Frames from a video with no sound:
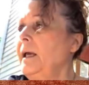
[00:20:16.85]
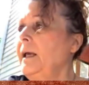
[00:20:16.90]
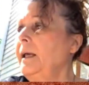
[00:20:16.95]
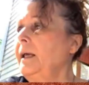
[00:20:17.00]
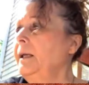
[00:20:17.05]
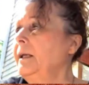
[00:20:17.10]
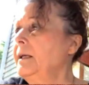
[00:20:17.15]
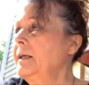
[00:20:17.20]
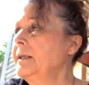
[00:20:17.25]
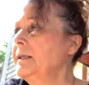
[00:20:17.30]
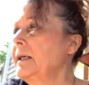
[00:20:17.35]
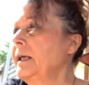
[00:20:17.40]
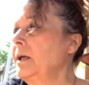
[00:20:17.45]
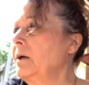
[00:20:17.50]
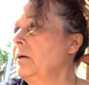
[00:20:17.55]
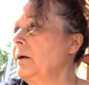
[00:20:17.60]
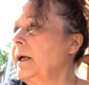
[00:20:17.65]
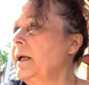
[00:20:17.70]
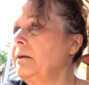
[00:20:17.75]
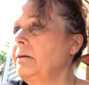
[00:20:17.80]
It is a
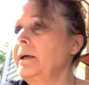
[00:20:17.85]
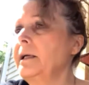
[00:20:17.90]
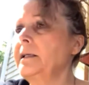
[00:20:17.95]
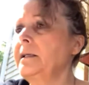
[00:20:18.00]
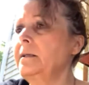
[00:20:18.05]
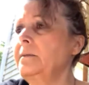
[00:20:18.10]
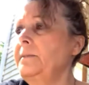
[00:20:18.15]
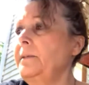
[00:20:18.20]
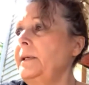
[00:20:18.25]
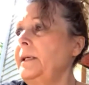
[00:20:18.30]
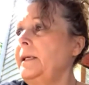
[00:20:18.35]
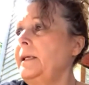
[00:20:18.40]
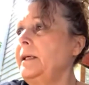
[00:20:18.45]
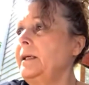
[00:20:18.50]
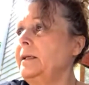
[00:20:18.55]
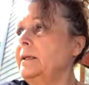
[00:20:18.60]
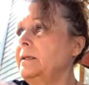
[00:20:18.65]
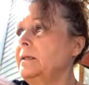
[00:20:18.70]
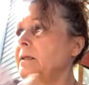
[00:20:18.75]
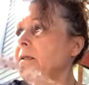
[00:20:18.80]
great recipe.
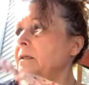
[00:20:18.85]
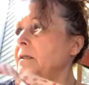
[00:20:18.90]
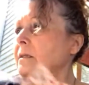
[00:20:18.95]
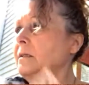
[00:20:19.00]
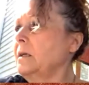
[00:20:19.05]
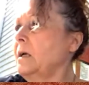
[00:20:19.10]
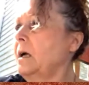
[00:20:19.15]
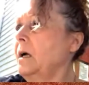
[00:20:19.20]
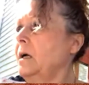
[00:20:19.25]
It is,